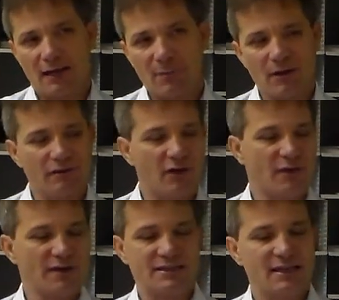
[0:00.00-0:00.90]
A couple of
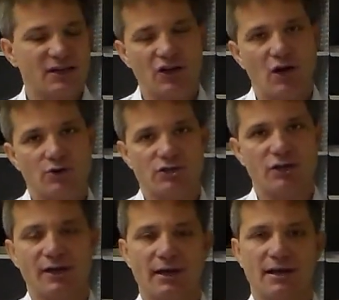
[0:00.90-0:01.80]
other things you need to know as
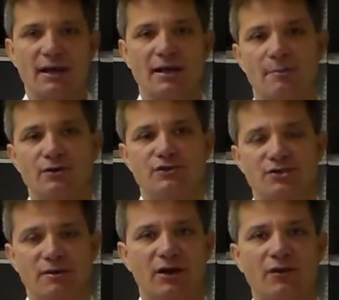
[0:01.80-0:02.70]
you're looking at getting a
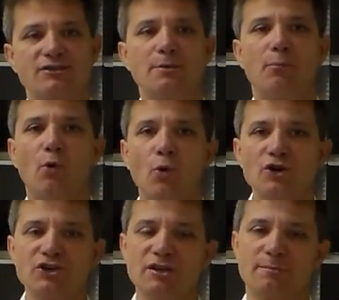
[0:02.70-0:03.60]
postage meter. There's a
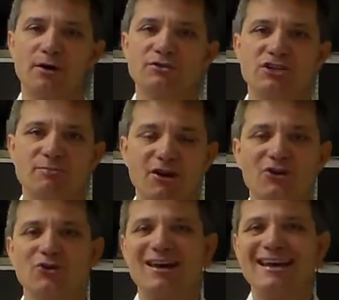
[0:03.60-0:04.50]
portion of the postage
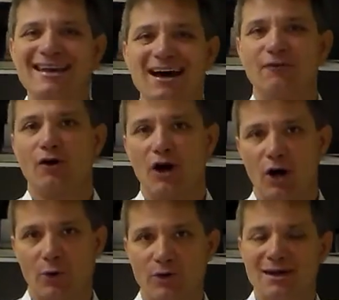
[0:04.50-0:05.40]
meter you can never
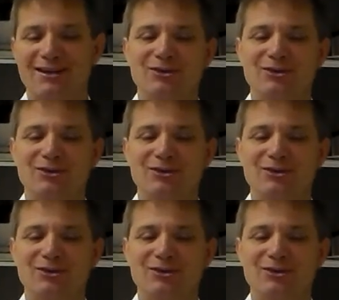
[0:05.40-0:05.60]
own.